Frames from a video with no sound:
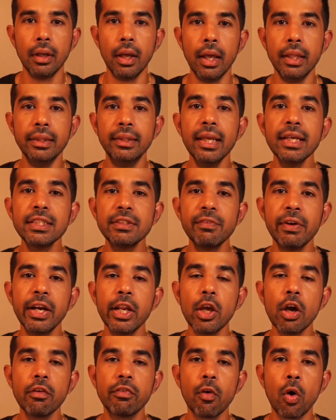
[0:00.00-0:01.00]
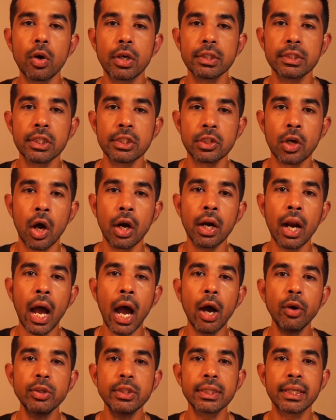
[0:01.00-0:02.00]
This video focuses on
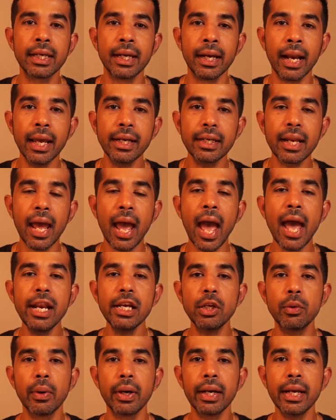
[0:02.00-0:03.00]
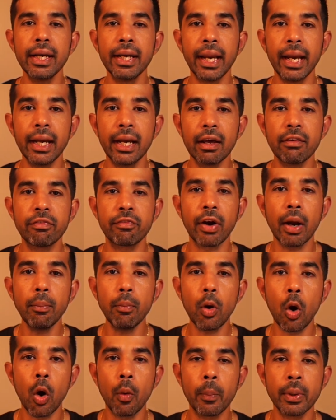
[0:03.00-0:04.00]
how to connect and query data from
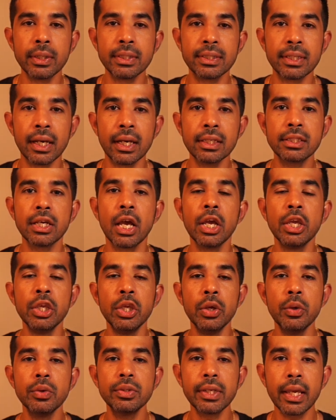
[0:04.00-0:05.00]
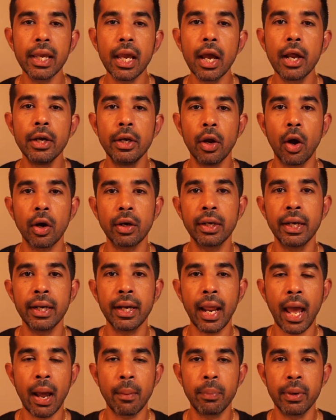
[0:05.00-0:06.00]
OpenSearch using .NET
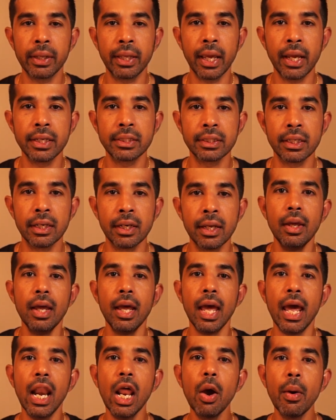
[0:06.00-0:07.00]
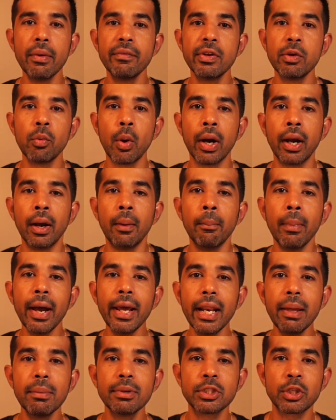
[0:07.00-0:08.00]
application. Hello everyone, my
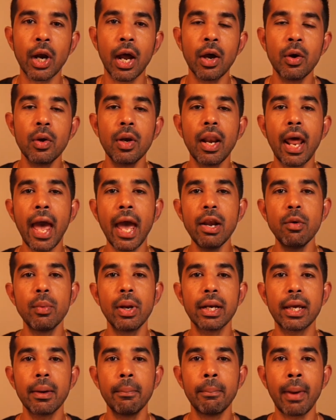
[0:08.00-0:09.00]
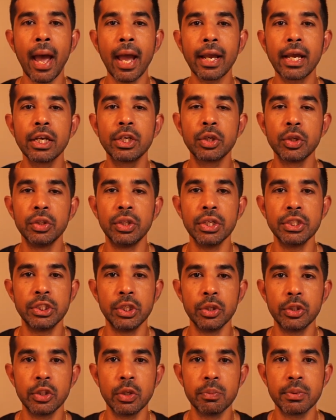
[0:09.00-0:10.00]
name is Rahul and welcome back to this
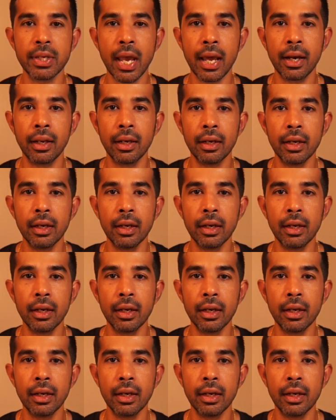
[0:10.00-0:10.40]
YouTube channel.